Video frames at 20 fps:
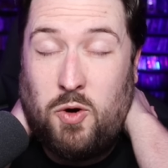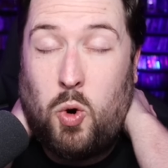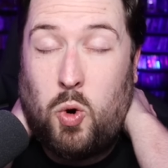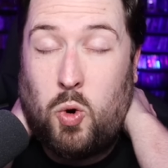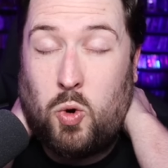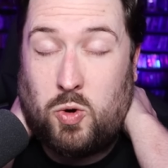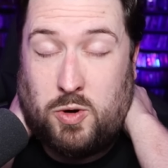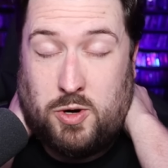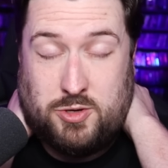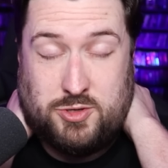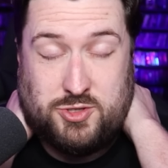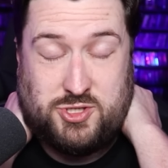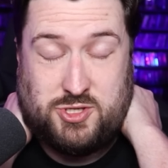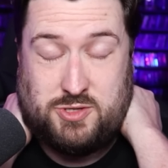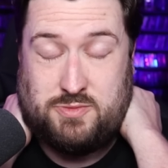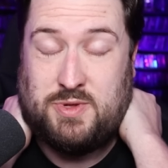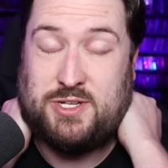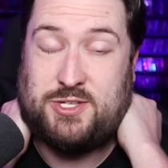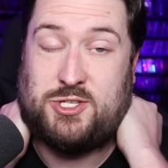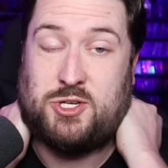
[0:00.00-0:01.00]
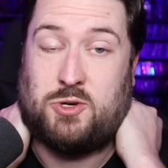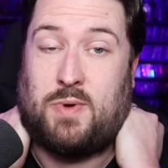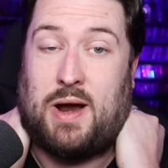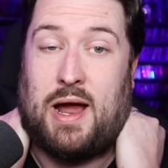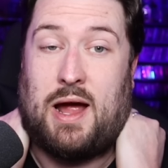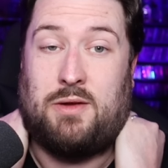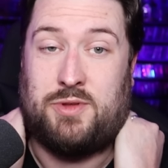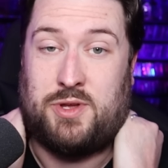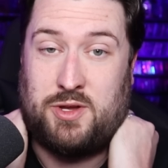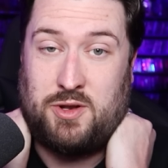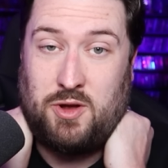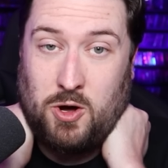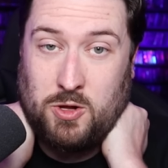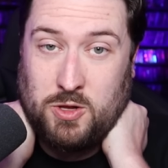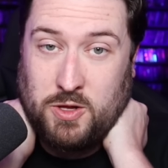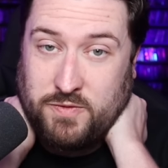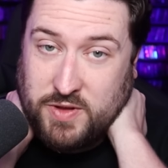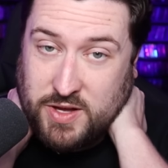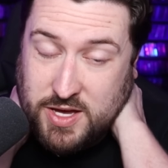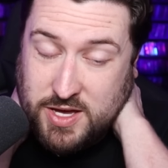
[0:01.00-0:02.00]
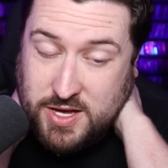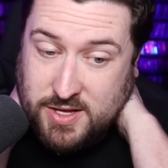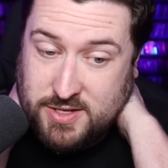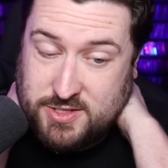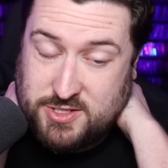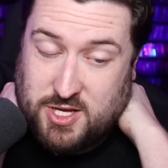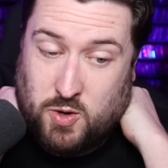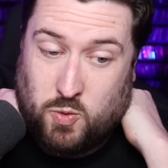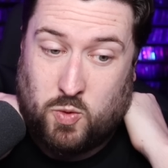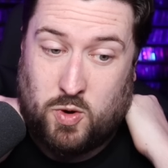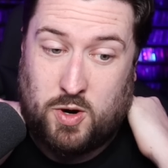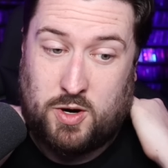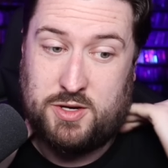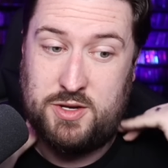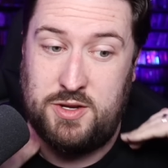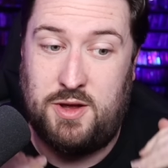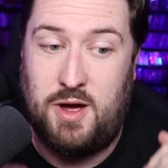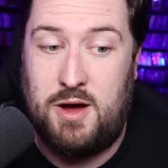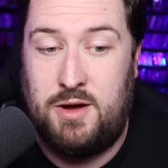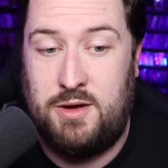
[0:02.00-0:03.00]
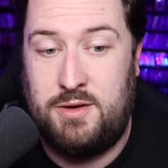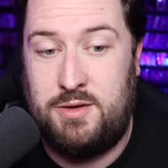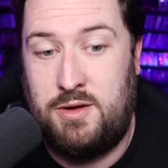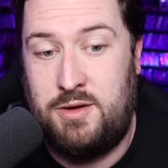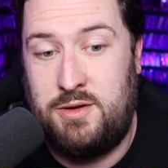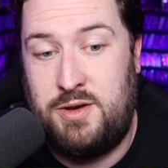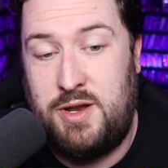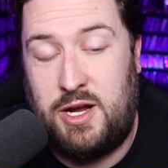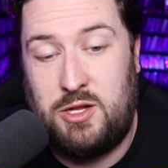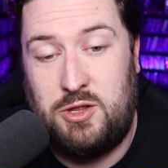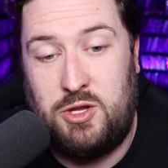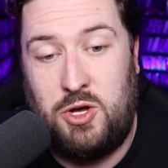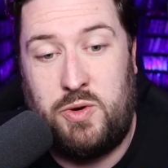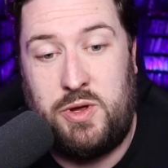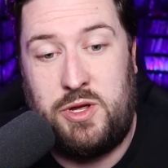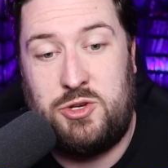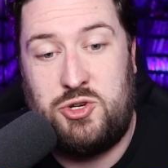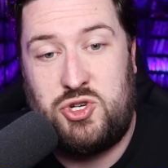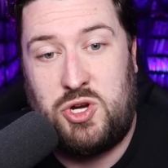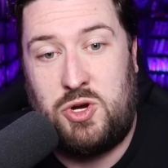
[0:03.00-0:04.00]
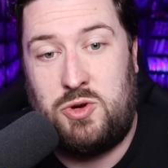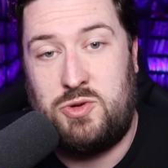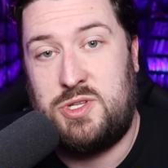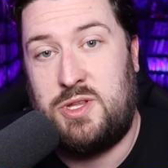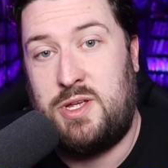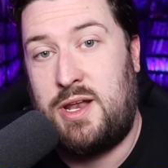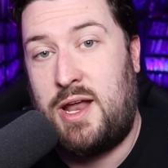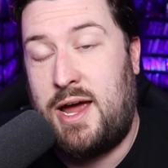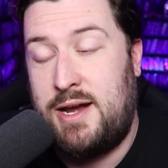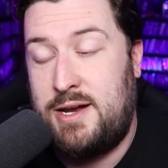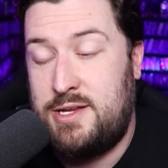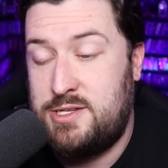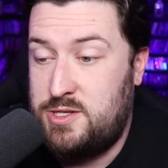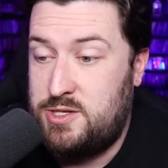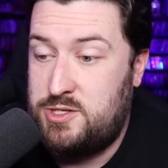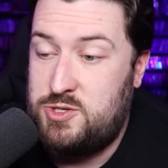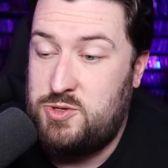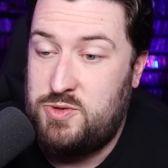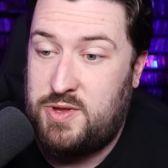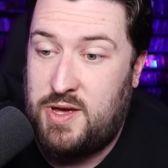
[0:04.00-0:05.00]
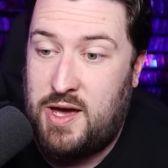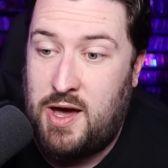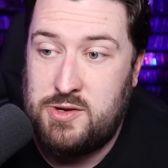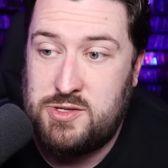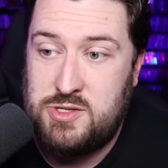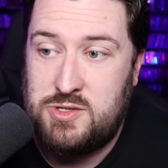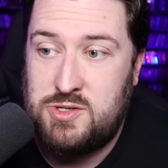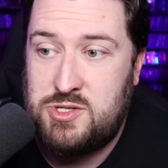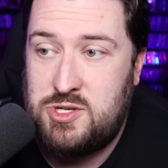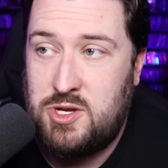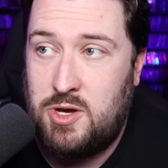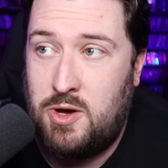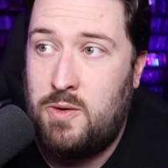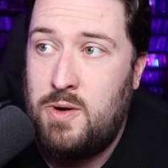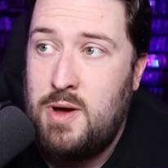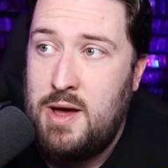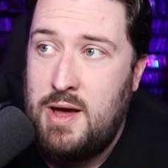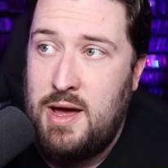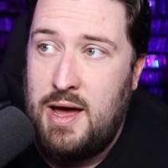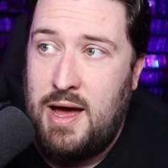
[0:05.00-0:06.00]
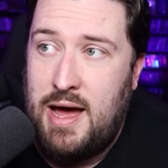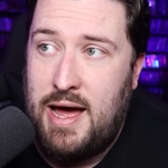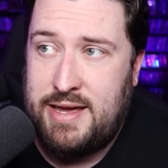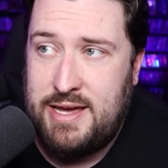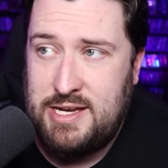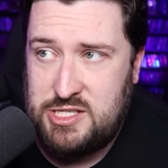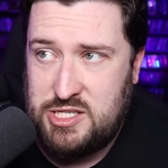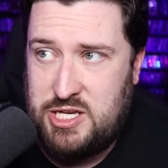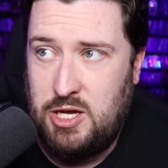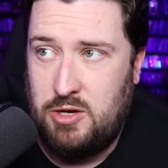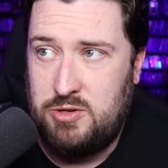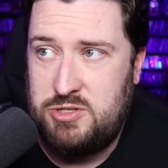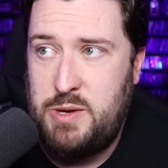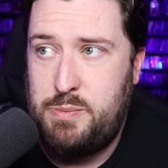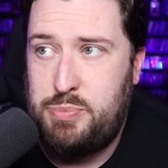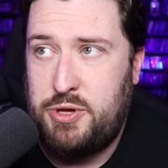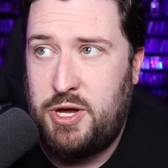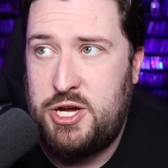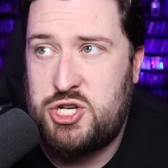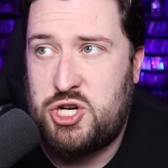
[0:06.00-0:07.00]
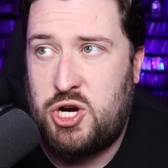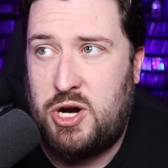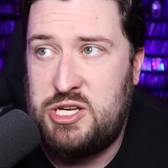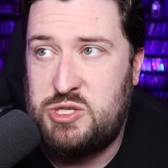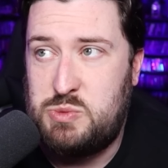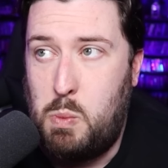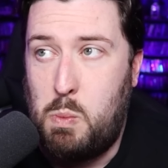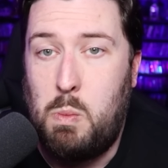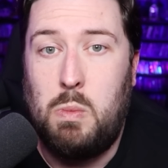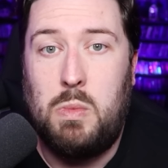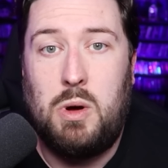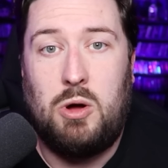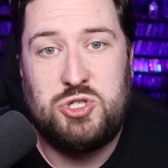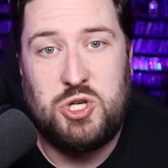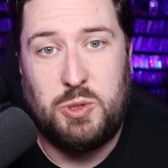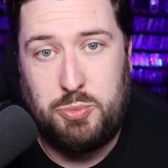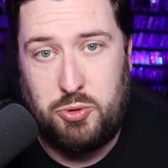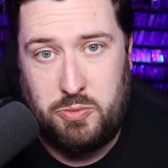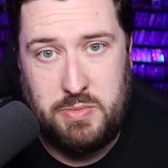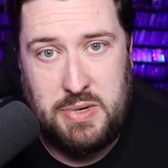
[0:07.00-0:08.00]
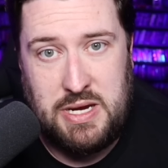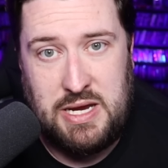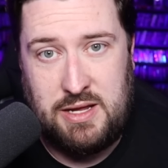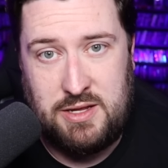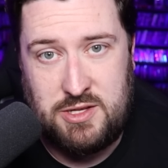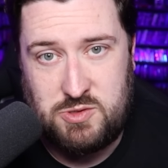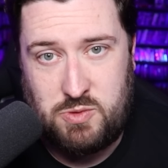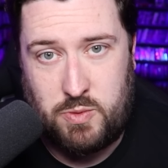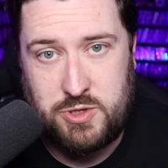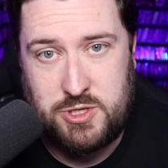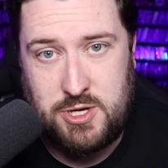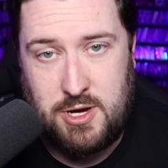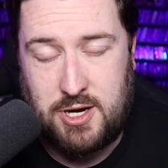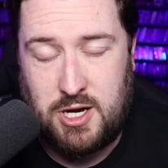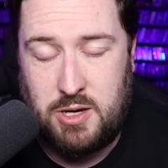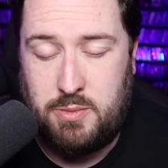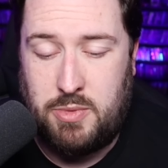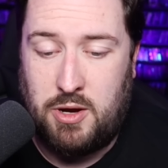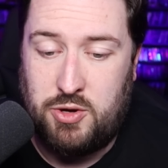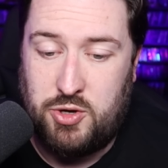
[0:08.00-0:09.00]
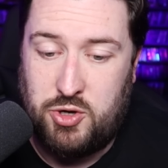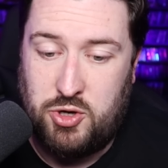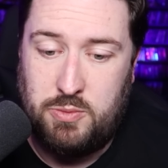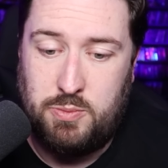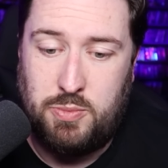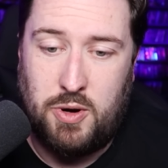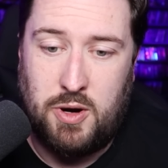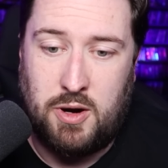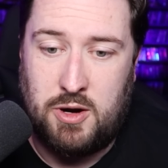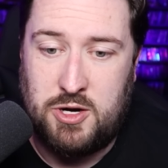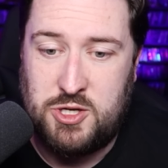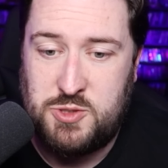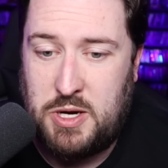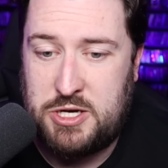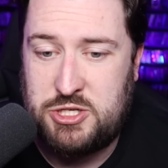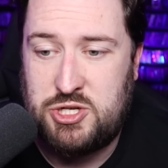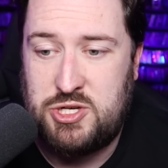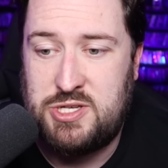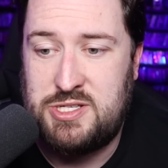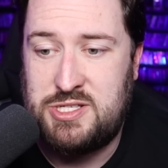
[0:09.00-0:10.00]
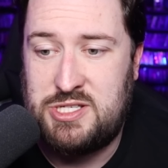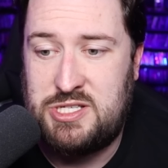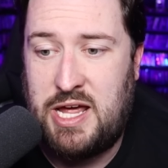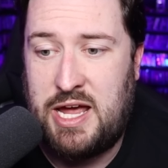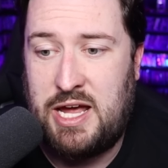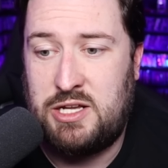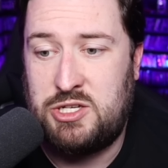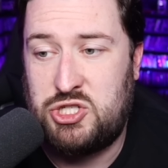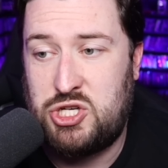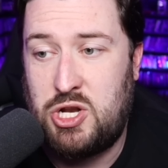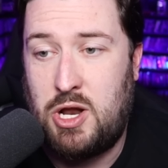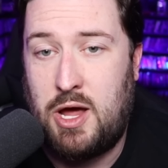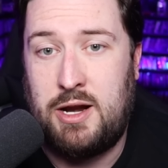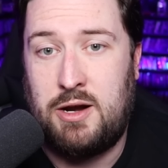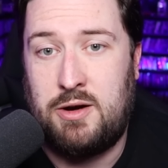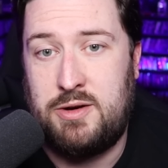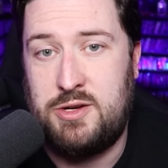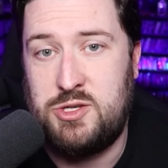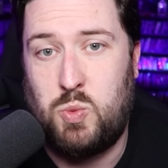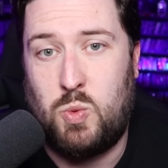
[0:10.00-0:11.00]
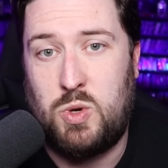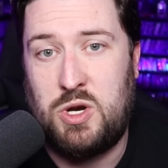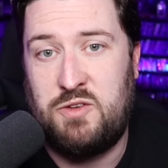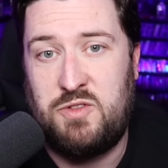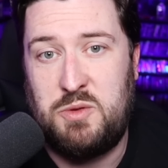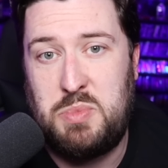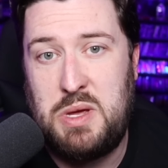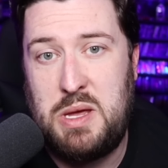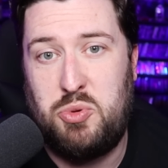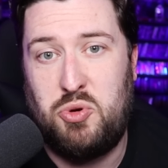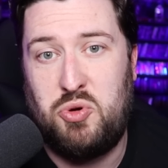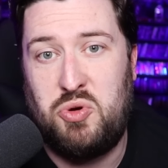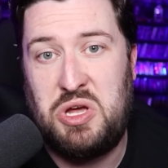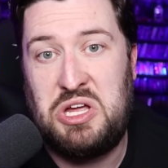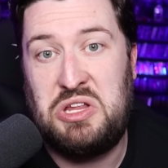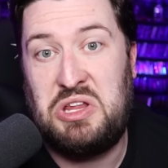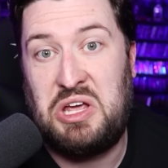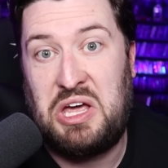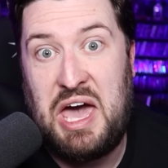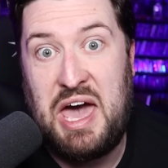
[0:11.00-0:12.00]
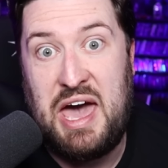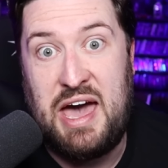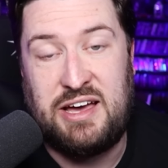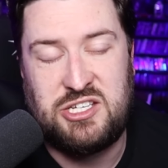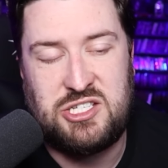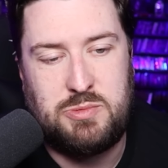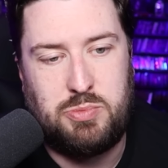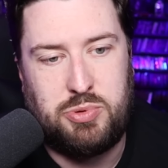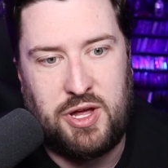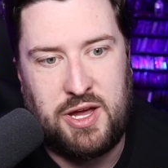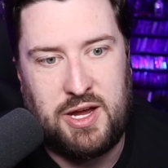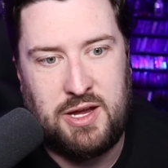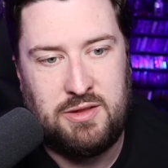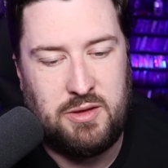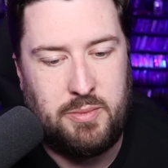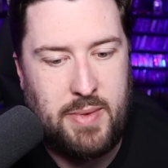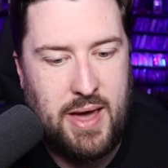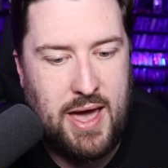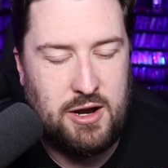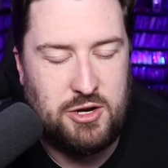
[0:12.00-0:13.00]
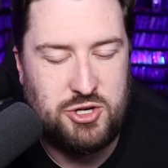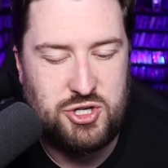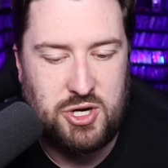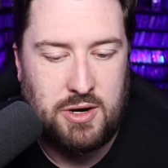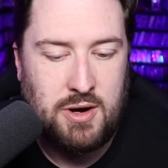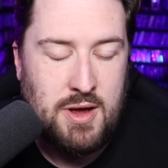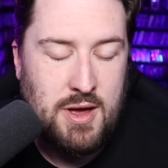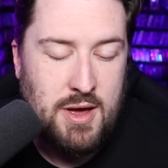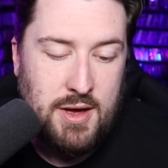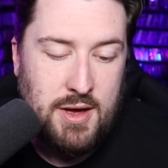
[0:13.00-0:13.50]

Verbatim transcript: horrors that surrounded all of the kids that worked on uh, Nickelodeon shows in the 90s and the 2000s. So I guess guilty pleasure has multiple meanings when we're talking about Good Burger, especially since Dan Schneider is one of the people in the cast playing the manager.